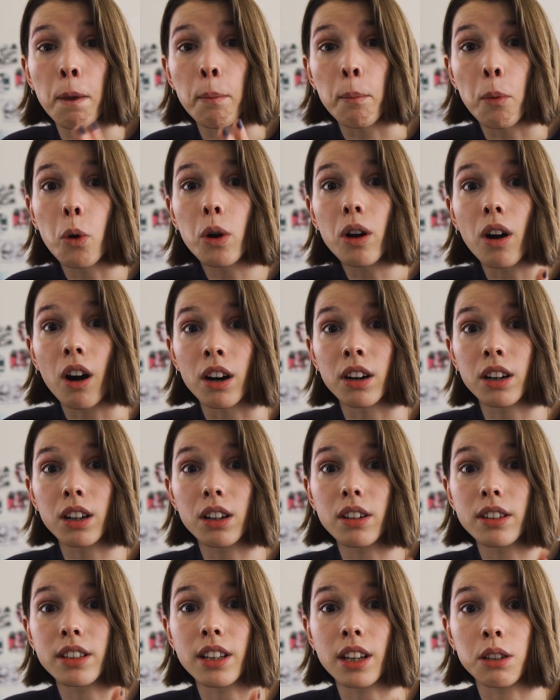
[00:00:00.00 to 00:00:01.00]
The more
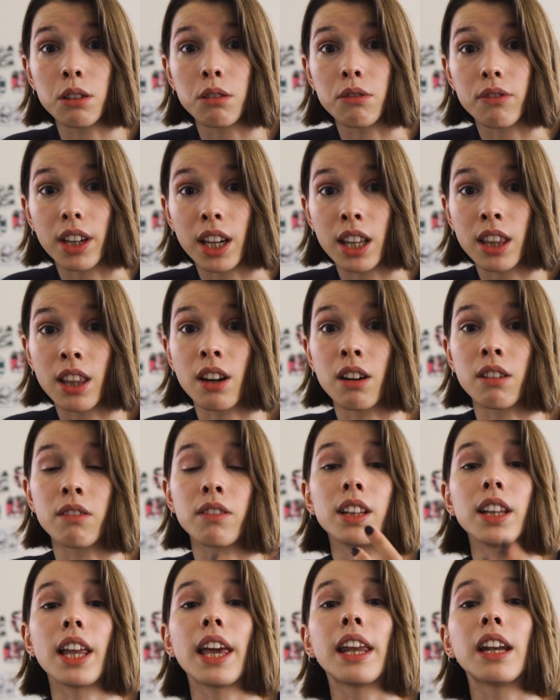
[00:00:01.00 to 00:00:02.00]
articles that you read that are
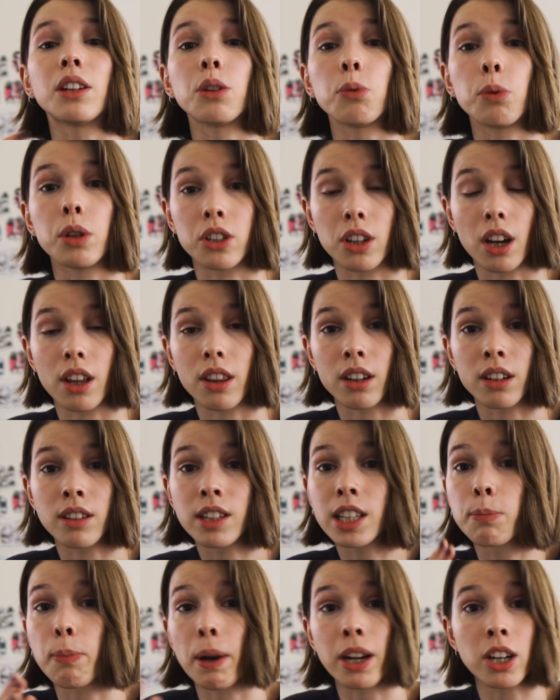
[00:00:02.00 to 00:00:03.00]
related to each other,
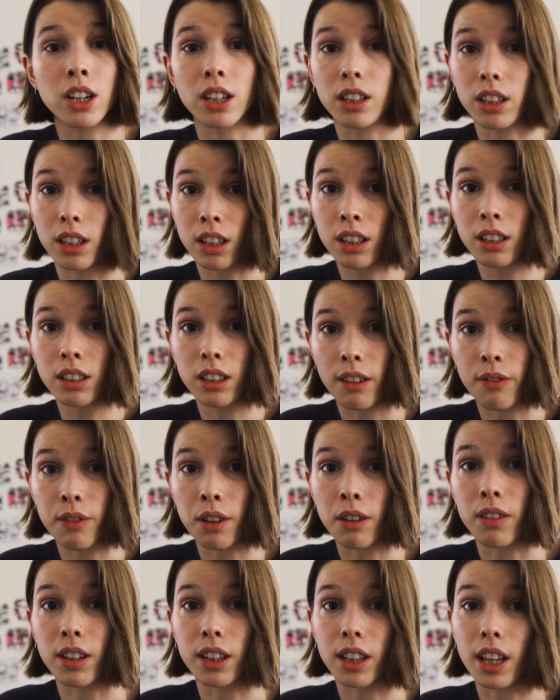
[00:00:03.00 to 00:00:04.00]
especially if
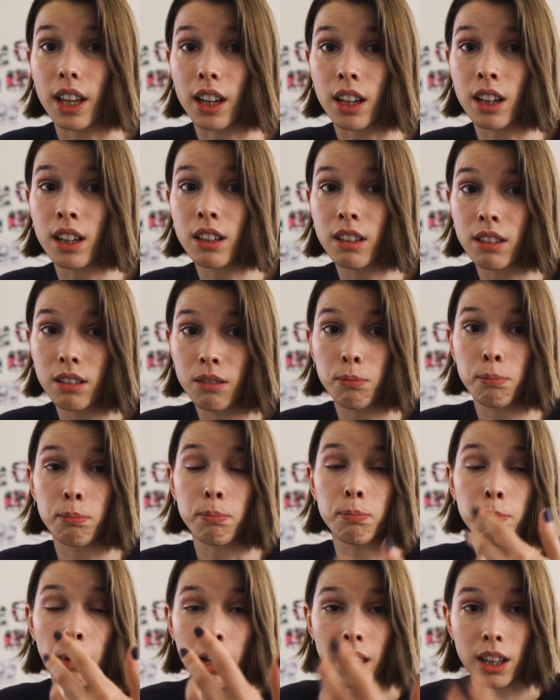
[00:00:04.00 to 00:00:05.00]
they're related
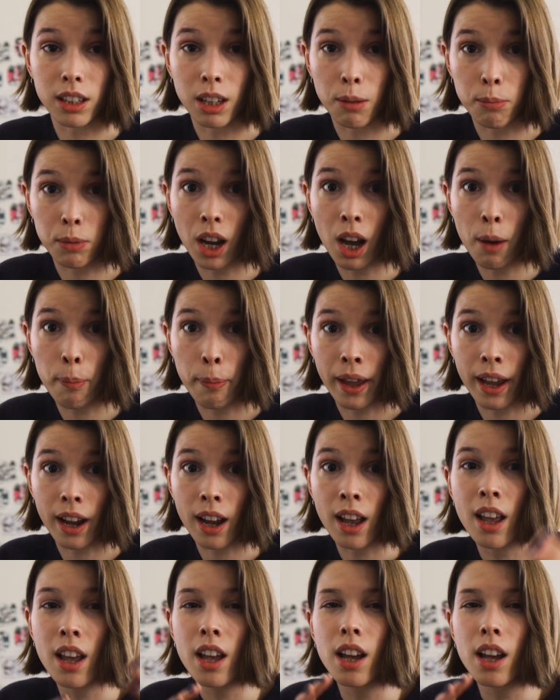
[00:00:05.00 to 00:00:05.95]
by the same topic,